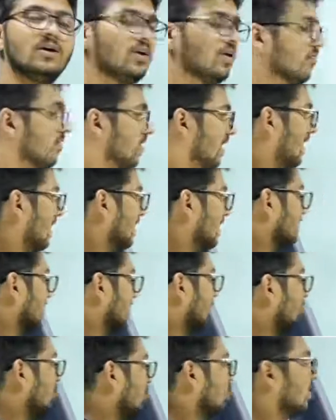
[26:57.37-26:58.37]
Now for an
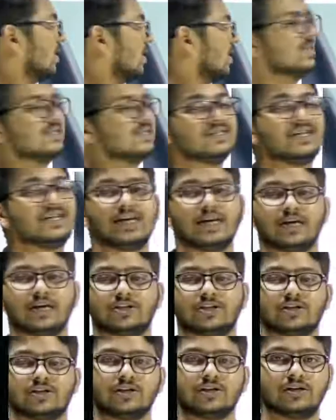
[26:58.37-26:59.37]
example, look at this guitar
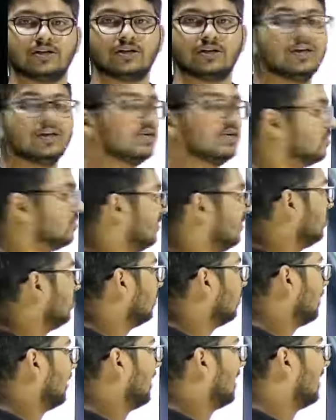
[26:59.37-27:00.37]
string. So when
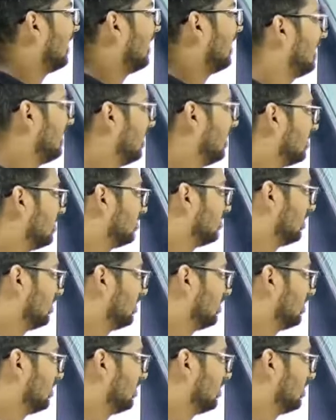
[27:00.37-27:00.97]
you play a guitar